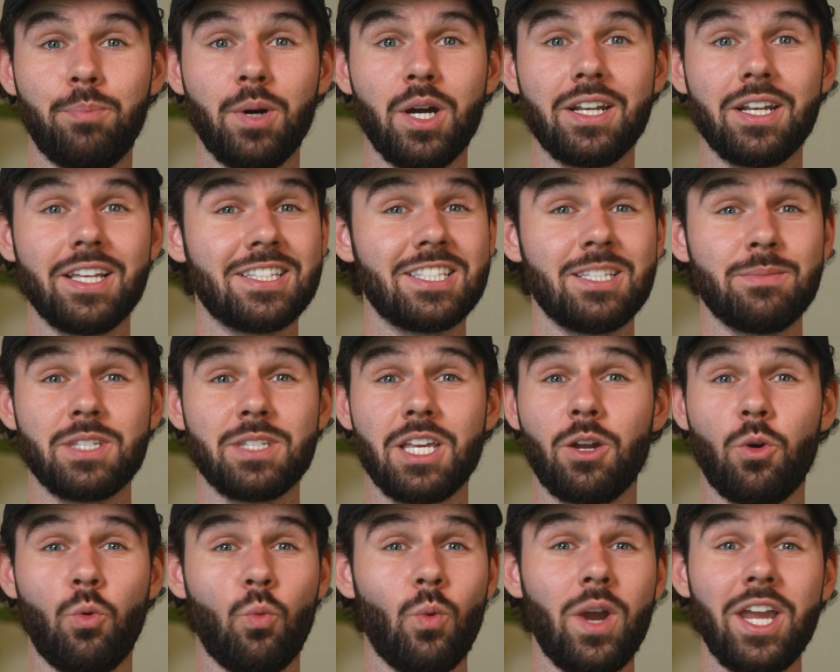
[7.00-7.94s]
but it seems
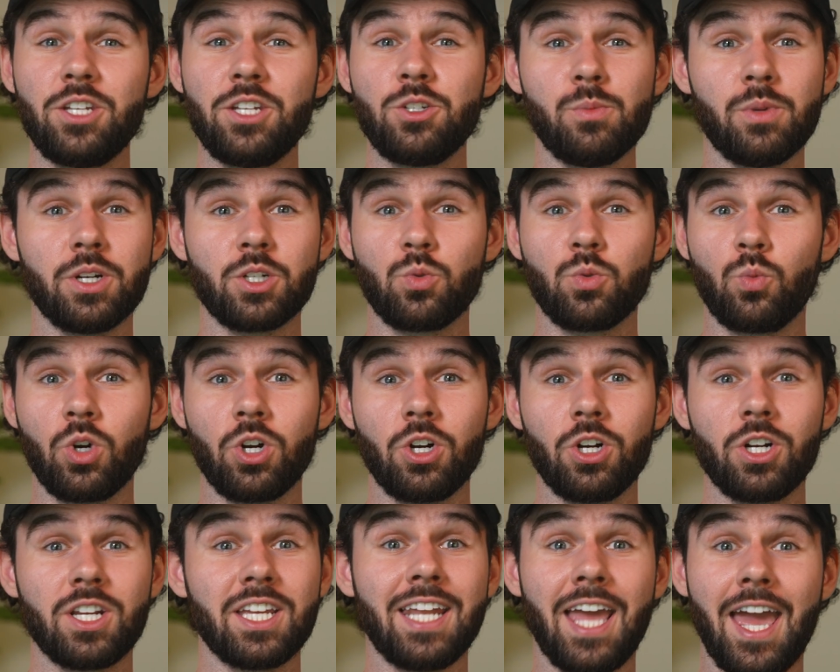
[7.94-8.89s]
like way too much
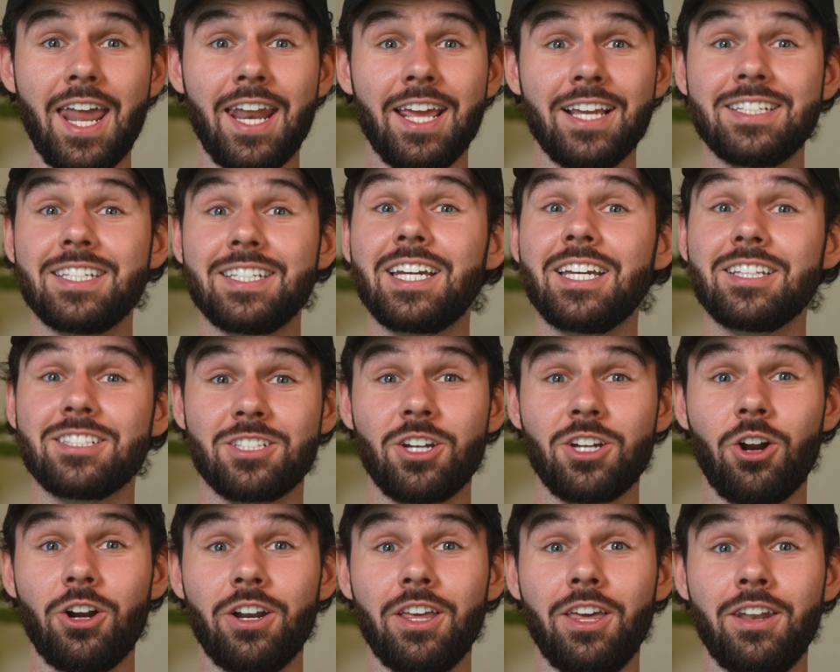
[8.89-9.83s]
work and headache to get
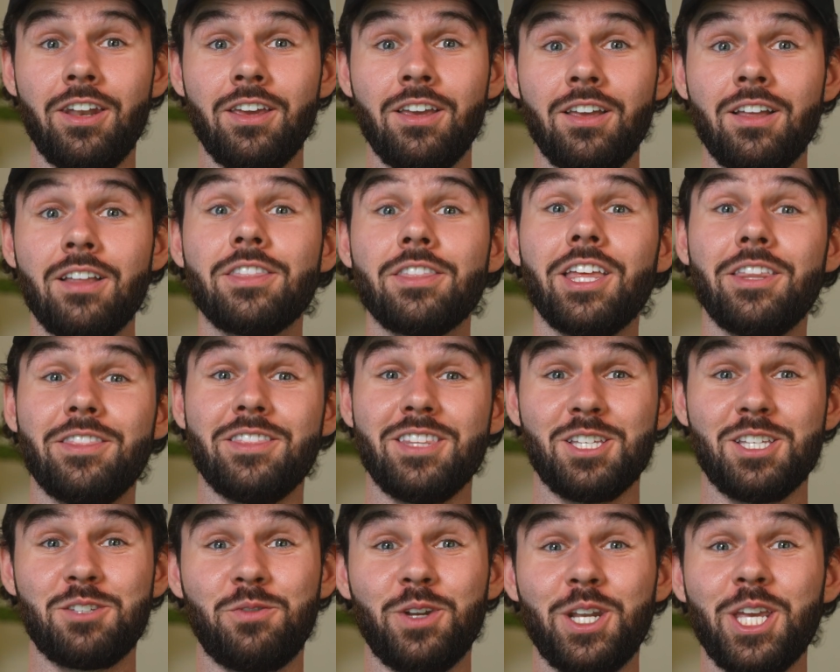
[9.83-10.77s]
started, then
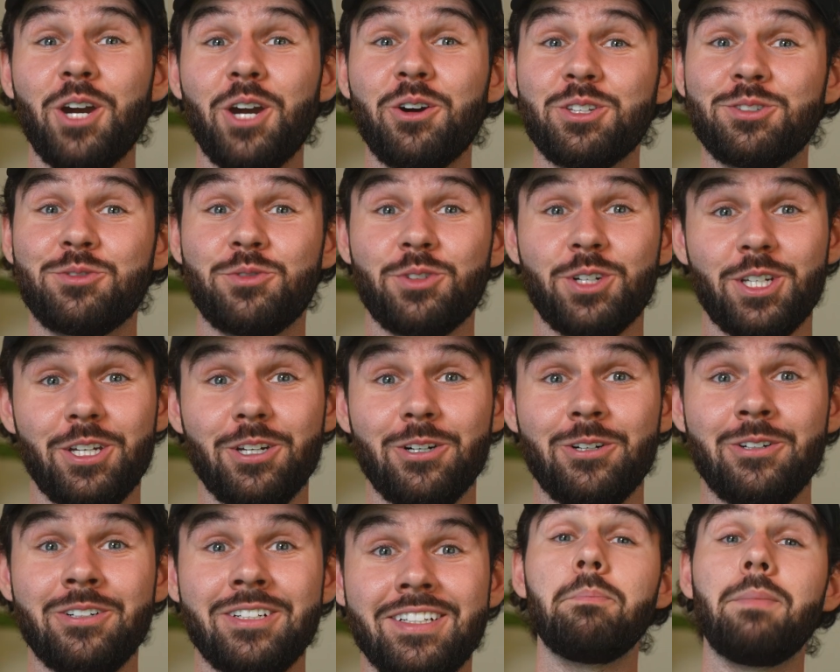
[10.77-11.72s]
this video is for
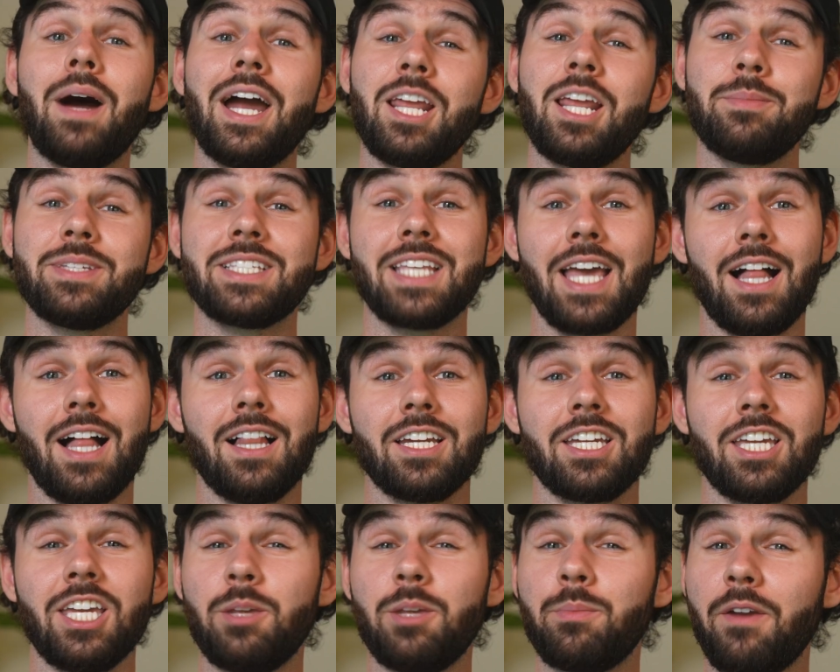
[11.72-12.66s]
you. My name is
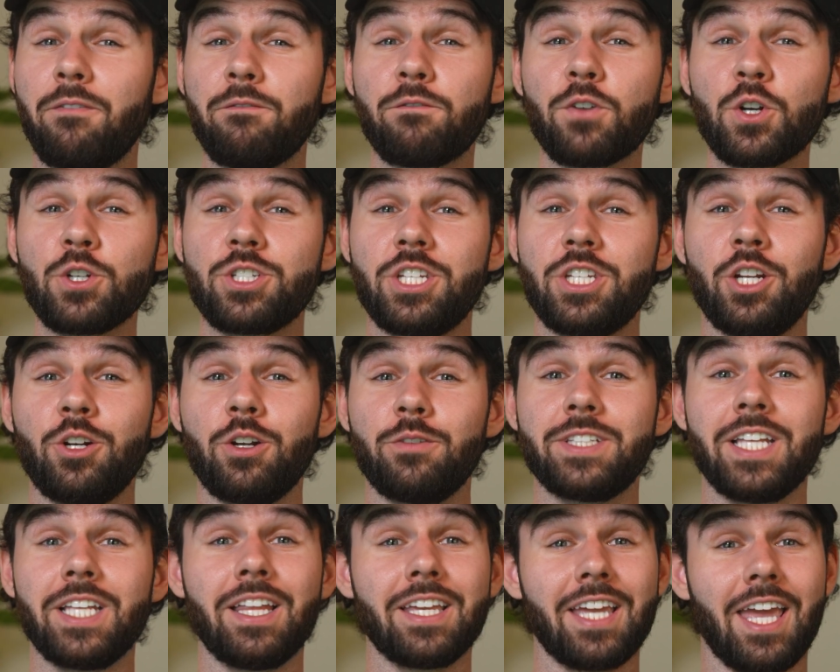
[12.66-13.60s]
Alec. In my first year of
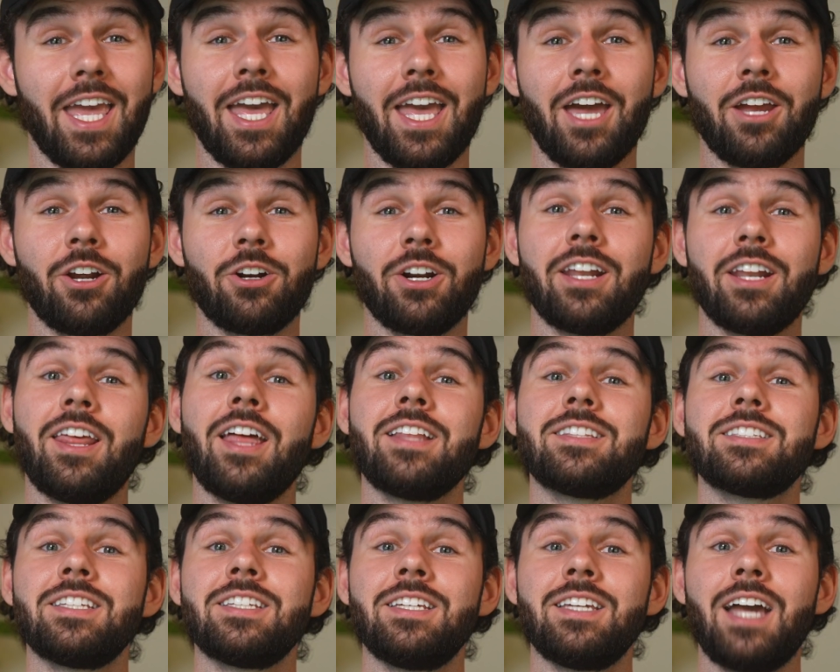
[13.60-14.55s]
selling AI art on
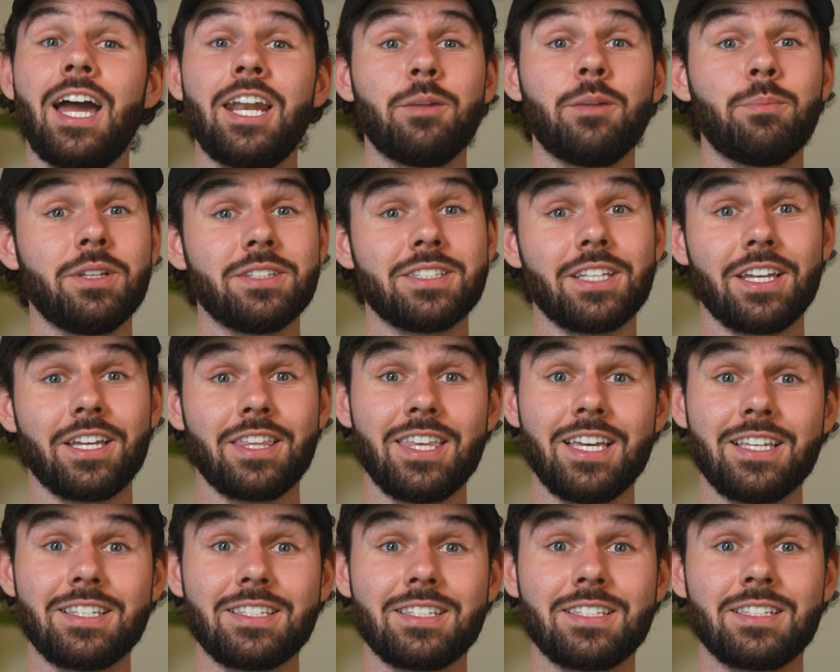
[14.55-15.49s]
Etsy, I did months like
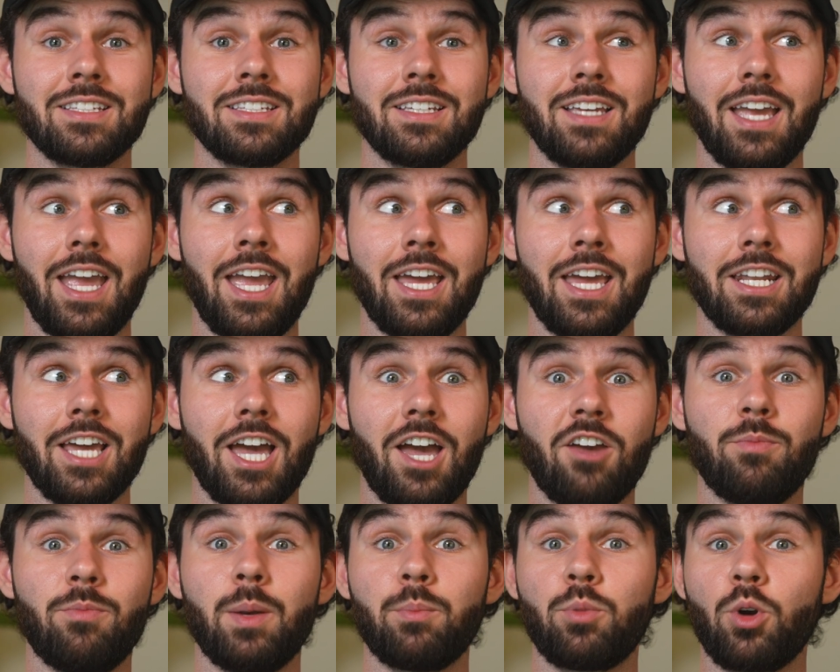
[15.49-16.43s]
this, and
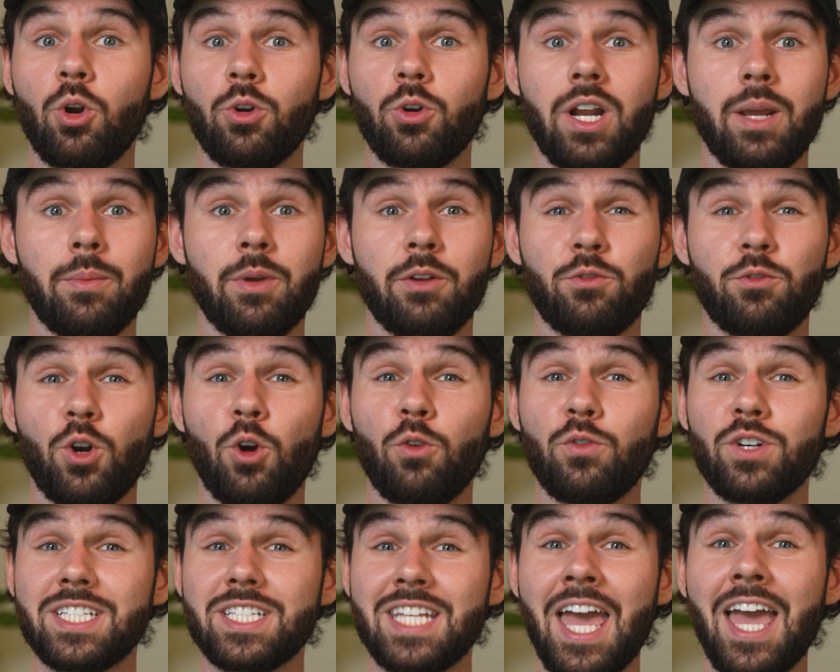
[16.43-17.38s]
I've been programming for
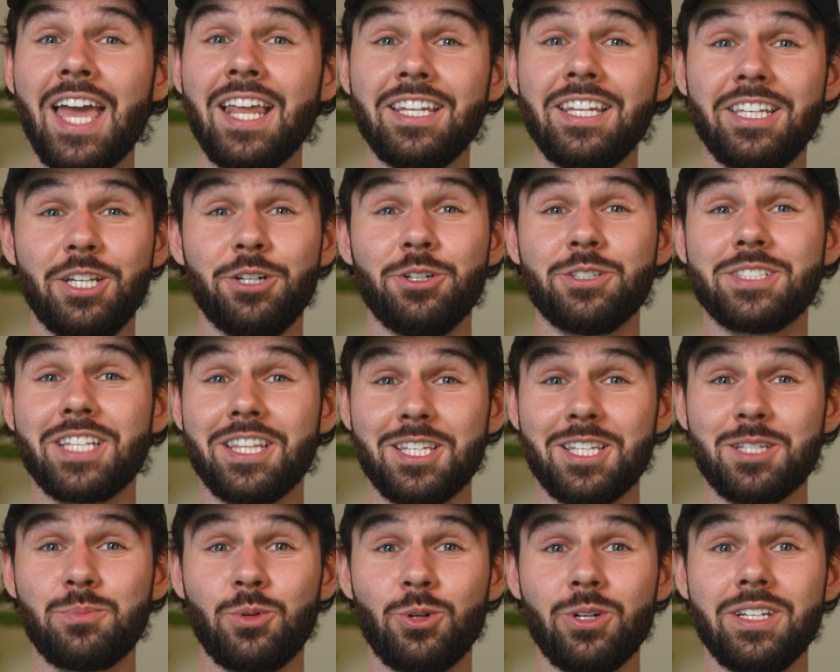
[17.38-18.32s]
over 10 years at
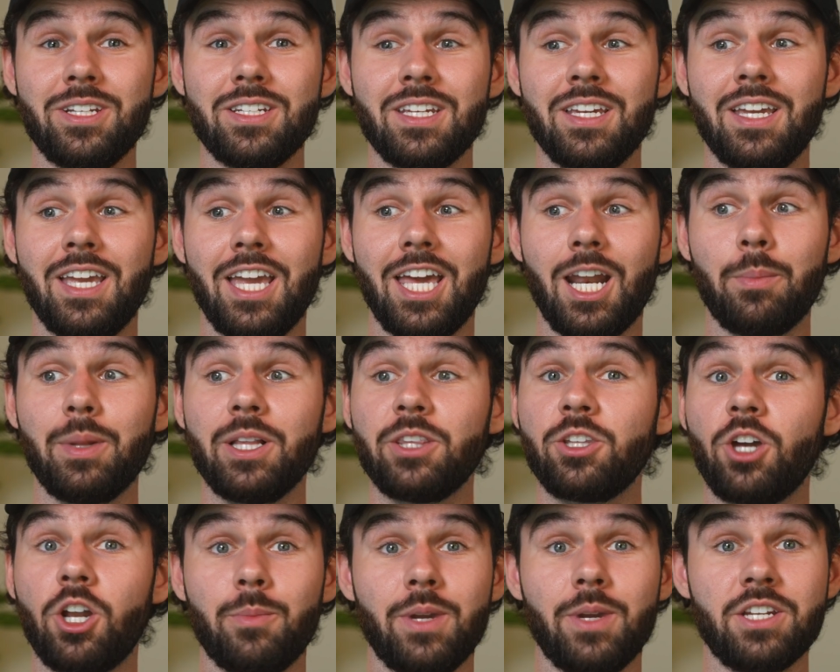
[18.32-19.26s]
this point, and I built
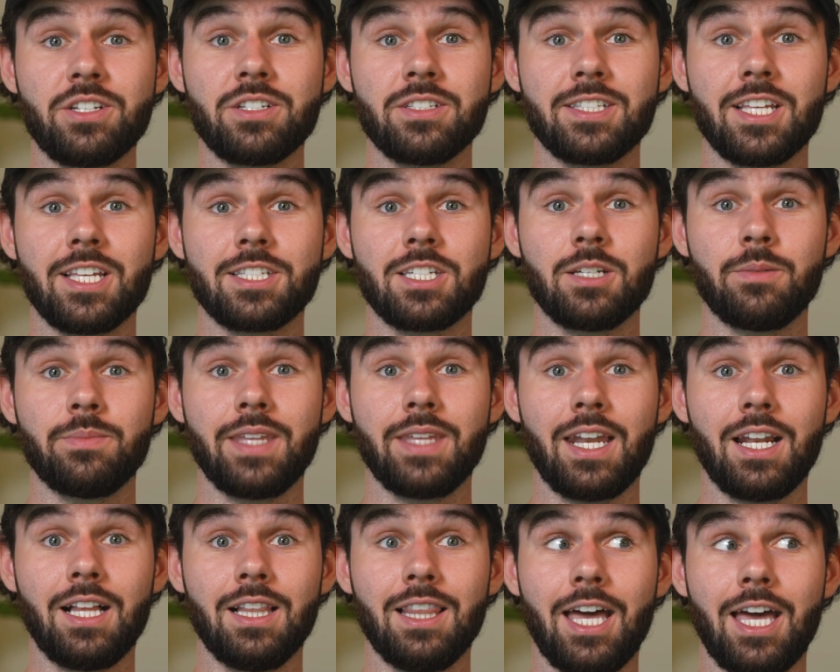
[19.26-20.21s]
an automation system
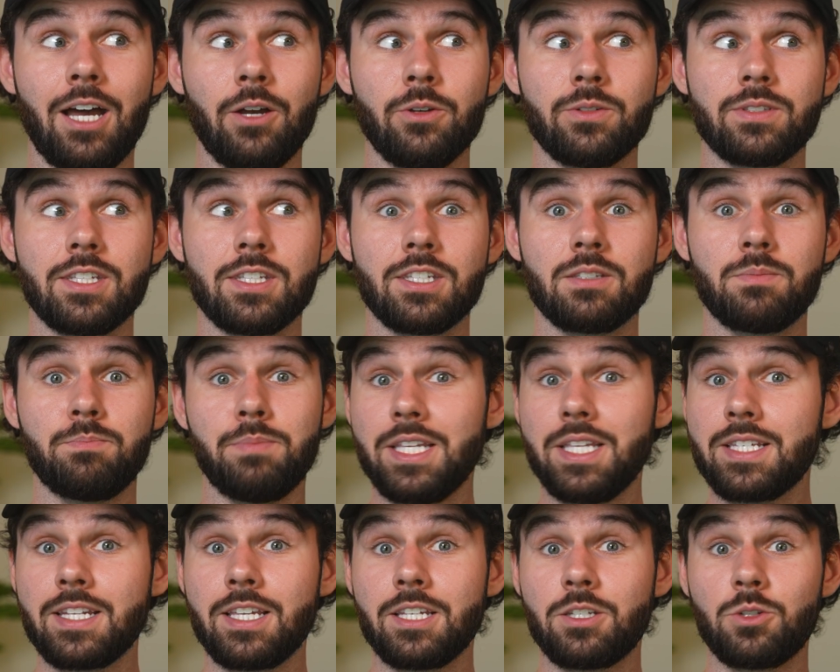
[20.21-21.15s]
that allows this
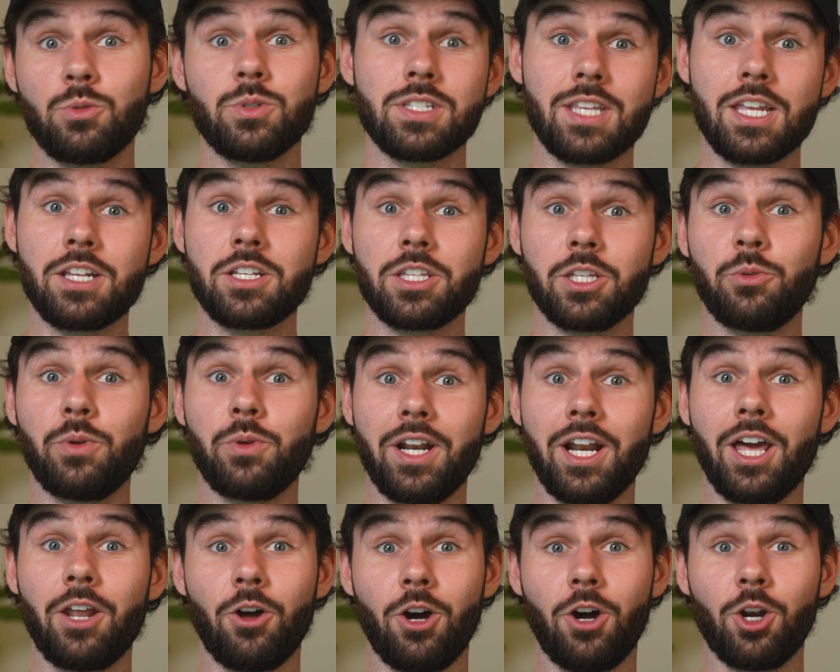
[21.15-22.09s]
business to essentially run
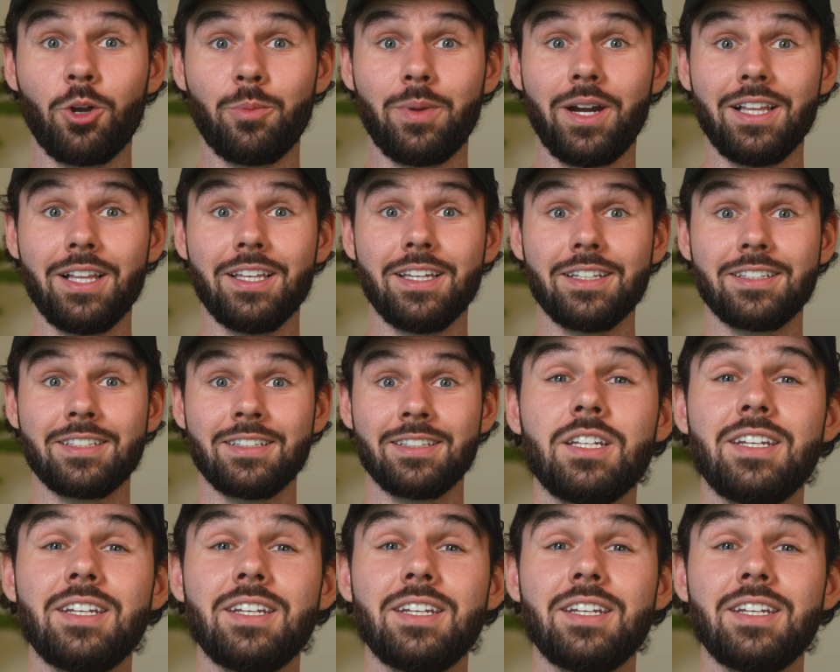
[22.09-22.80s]
on autopilot.